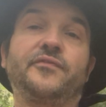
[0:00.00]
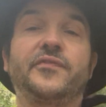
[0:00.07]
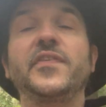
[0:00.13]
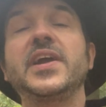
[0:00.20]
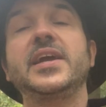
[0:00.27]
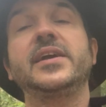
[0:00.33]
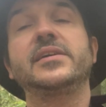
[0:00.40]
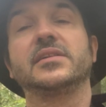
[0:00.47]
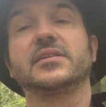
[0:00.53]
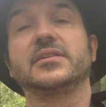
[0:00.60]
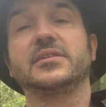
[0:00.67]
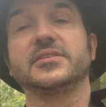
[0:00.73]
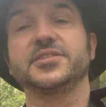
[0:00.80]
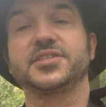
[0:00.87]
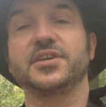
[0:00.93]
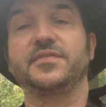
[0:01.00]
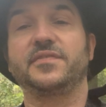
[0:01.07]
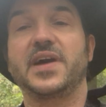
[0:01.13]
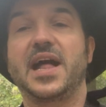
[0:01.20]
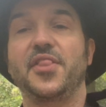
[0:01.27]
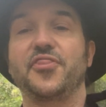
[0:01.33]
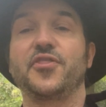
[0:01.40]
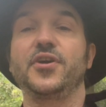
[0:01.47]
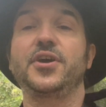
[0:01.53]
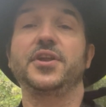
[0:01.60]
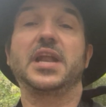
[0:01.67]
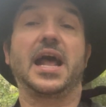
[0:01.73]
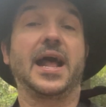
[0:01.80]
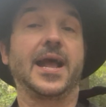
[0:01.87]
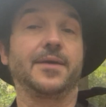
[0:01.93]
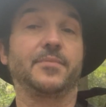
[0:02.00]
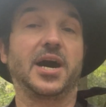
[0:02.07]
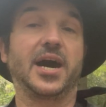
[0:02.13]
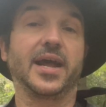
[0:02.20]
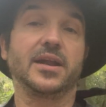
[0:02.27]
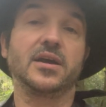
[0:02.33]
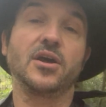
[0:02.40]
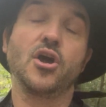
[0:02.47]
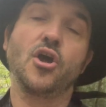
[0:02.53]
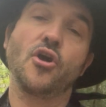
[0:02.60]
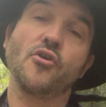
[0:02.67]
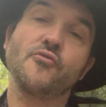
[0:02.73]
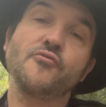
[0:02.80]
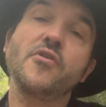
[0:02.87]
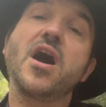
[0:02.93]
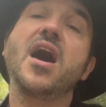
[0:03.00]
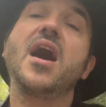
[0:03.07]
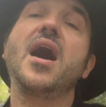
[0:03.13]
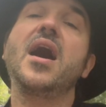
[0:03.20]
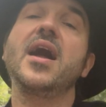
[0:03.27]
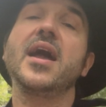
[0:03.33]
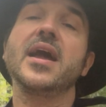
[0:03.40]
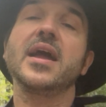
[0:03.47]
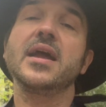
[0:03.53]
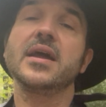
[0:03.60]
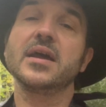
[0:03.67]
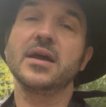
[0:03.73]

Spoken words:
fields of Athen, A minor, right.